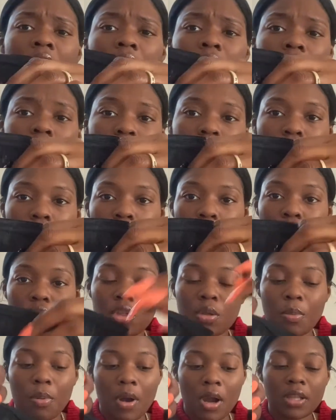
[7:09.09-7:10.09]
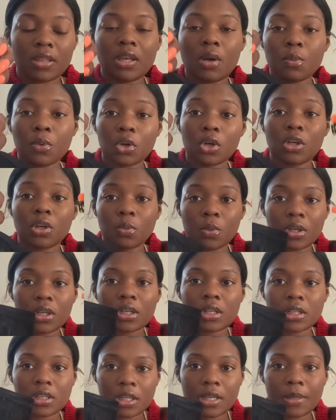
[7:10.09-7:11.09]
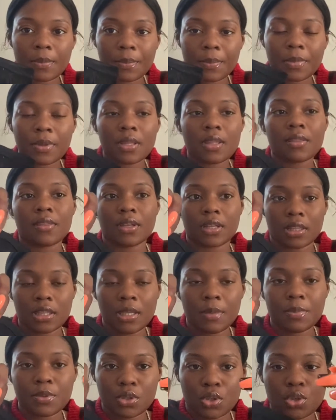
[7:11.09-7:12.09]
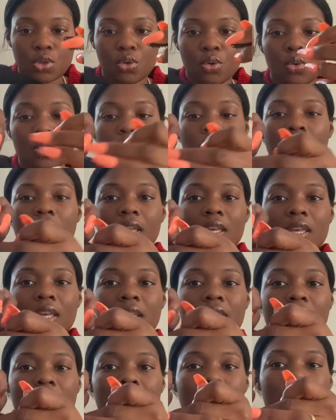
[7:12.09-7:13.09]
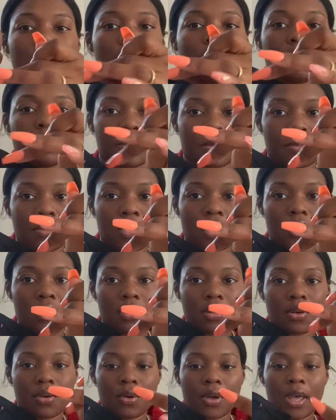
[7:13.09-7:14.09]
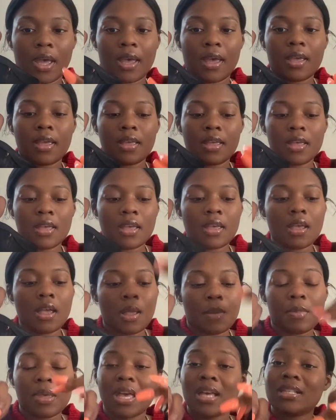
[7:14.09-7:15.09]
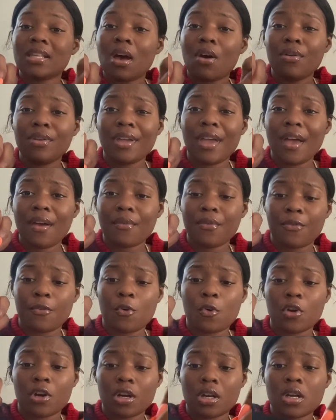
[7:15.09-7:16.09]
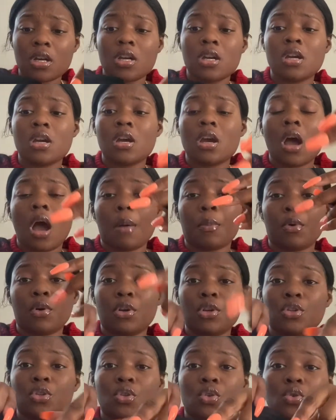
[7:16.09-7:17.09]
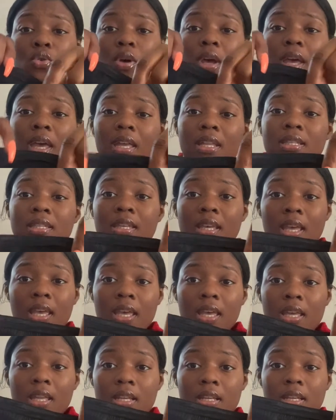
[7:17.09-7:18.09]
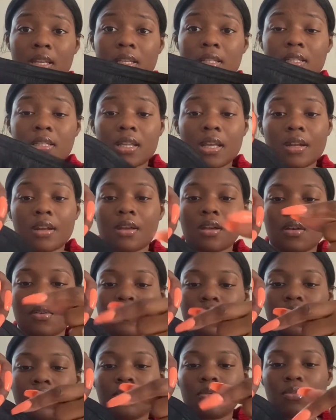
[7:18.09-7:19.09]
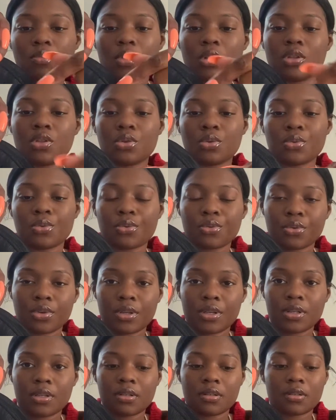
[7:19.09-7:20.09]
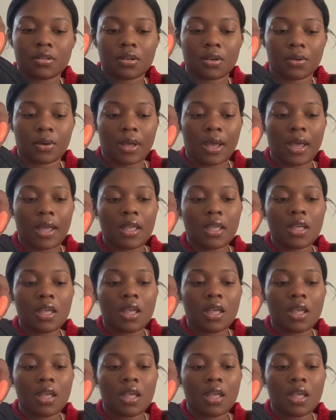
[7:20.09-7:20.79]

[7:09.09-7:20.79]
So the part that we're gonna wanna clip the clips to is the ribbon part, okay? Because I only have 4, I'm gonna do end to end instead of 1, 2, 3, okay?